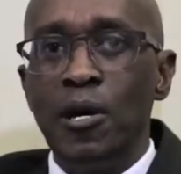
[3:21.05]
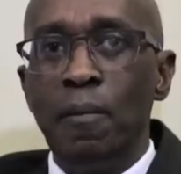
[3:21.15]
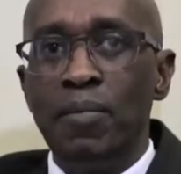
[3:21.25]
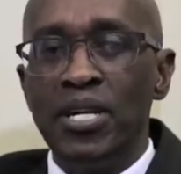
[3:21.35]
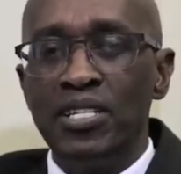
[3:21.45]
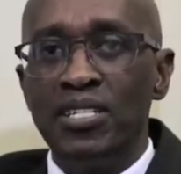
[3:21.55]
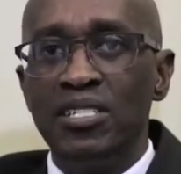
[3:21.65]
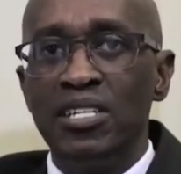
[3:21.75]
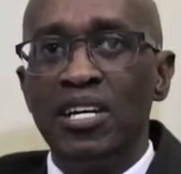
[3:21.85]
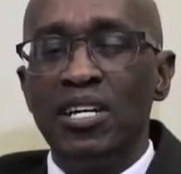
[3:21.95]

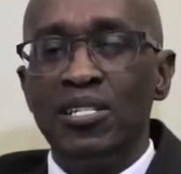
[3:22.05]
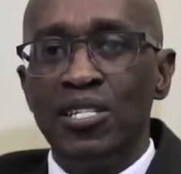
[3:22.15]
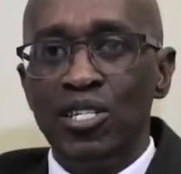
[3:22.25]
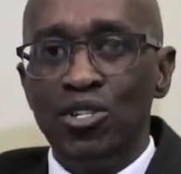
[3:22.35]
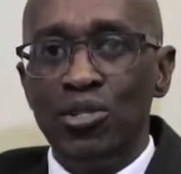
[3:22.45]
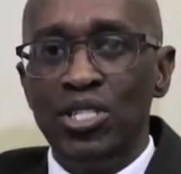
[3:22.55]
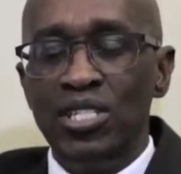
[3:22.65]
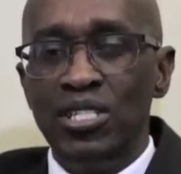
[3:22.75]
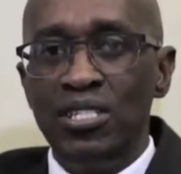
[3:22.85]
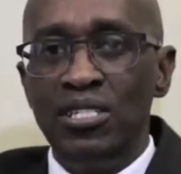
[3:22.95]
brings
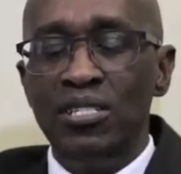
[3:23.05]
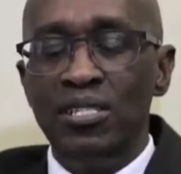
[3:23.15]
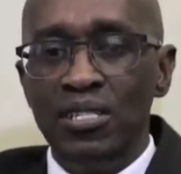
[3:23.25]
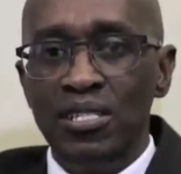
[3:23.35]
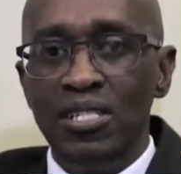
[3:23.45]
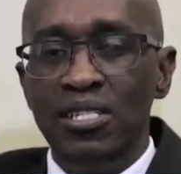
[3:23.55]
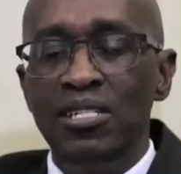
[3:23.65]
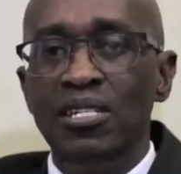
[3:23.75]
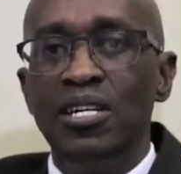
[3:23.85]
security in the